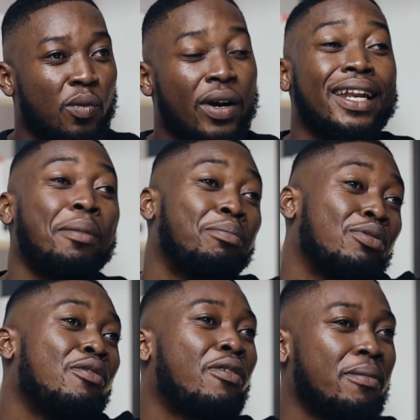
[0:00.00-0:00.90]
What can I
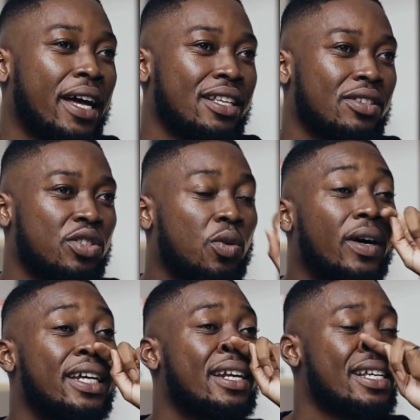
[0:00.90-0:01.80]
pull from that? So
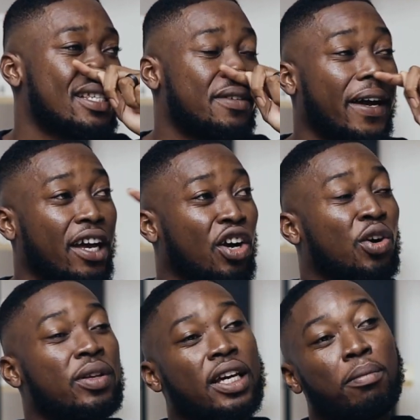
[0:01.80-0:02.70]
what that does is, if I can
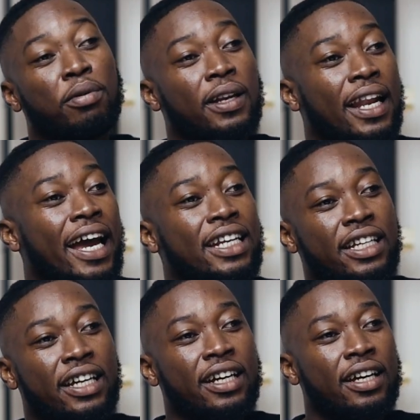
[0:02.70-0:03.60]
go there and pull an
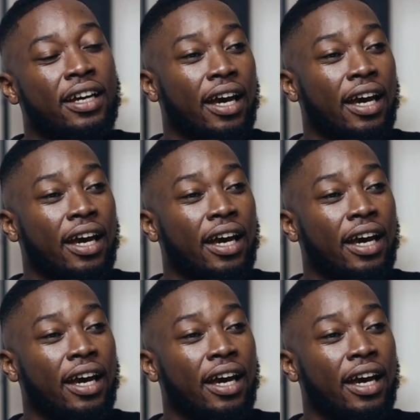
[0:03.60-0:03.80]
idea,